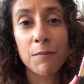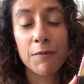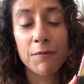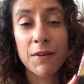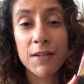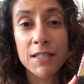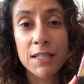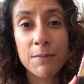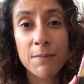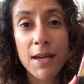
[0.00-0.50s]

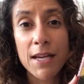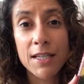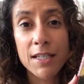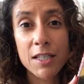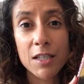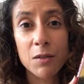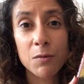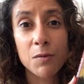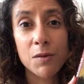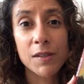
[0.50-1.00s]

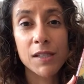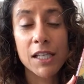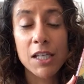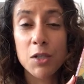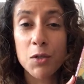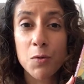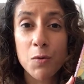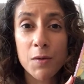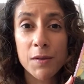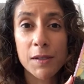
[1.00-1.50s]
fundamental was he
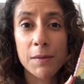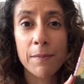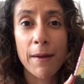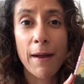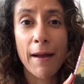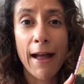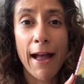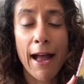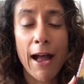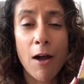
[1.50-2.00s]
talks
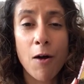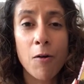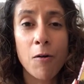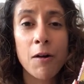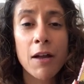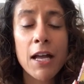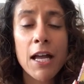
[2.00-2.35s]
about how,